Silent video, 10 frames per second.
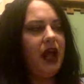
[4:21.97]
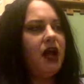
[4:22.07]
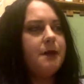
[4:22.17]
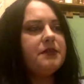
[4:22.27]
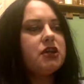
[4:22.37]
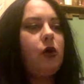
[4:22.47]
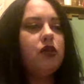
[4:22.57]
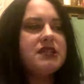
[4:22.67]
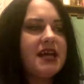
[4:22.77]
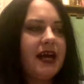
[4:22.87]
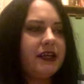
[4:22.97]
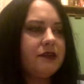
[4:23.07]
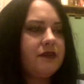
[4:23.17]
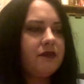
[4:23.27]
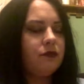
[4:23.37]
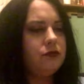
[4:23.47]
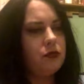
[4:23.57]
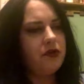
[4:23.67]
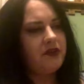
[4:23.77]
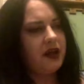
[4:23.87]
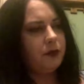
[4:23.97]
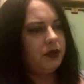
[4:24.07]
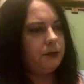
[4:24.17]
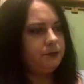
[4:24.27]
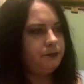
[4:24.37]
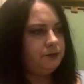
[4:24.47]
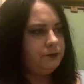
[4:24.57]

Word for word: Um, the contents. What's that one?